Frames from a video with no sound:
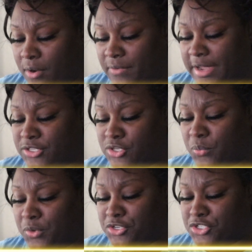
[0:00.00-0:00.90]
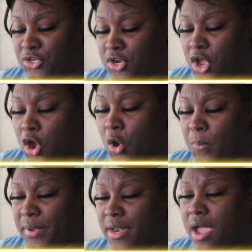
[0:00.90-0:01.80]
right. So we're just gonna
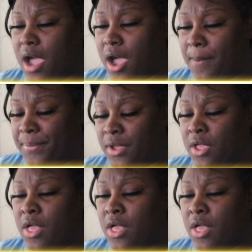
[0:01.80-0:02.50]
open up